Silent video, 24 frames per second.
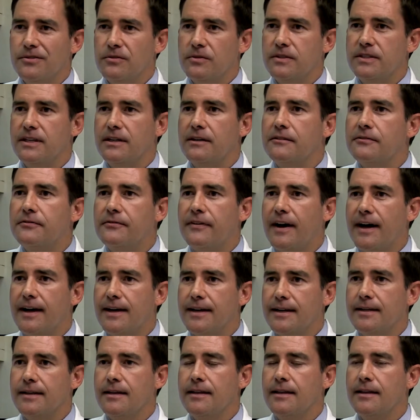to
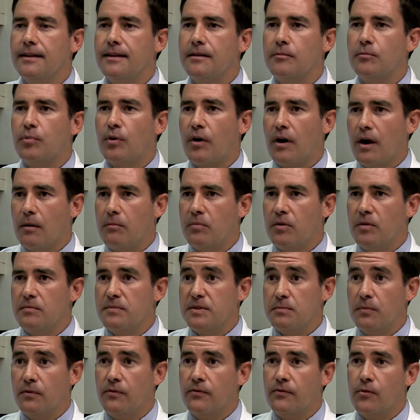identify problems
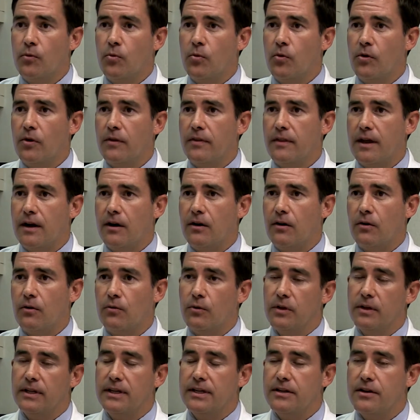before they're
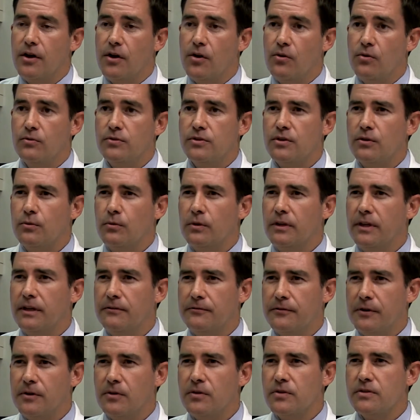really known. So, really a
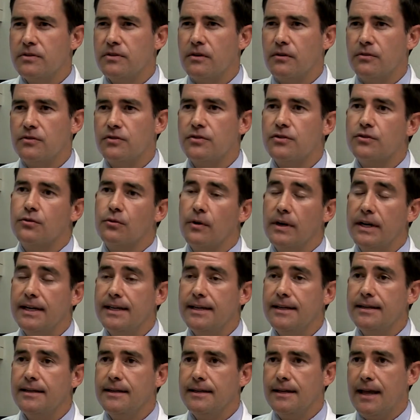focus on
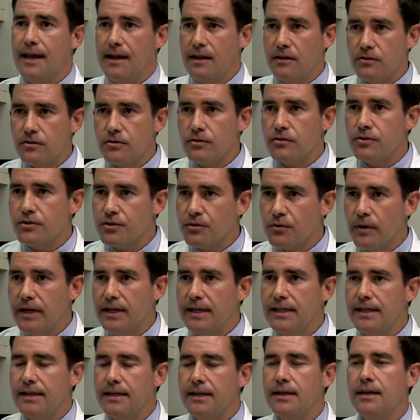screening, cancer
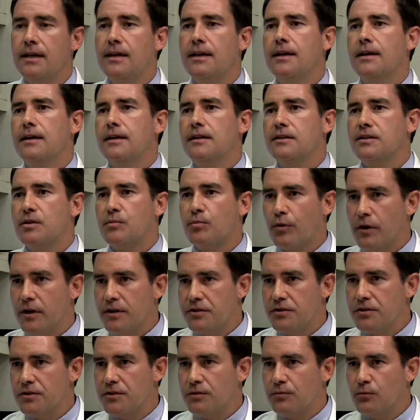screening,
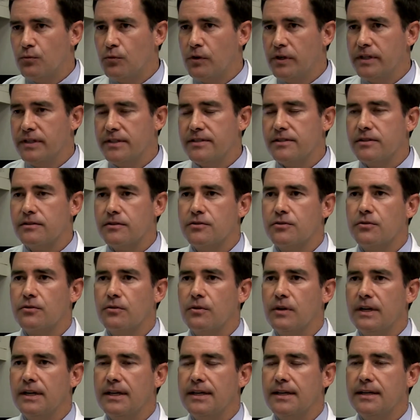depression risk
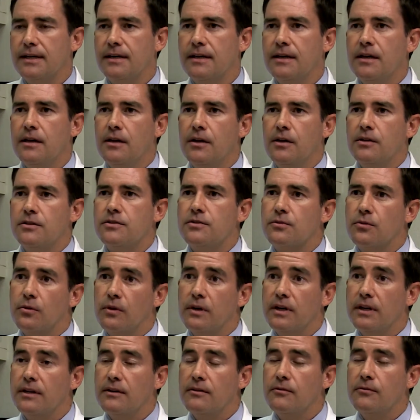screening,
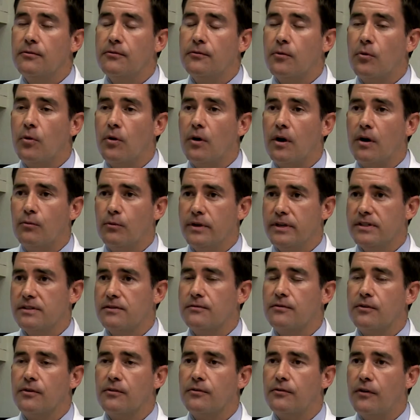screening for a risk
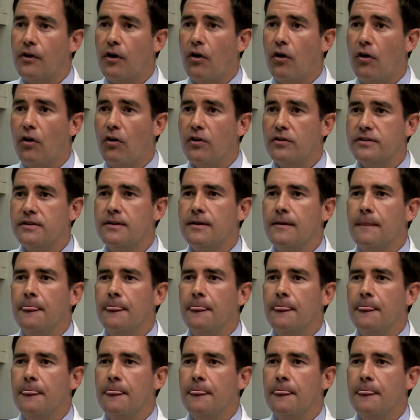for falls,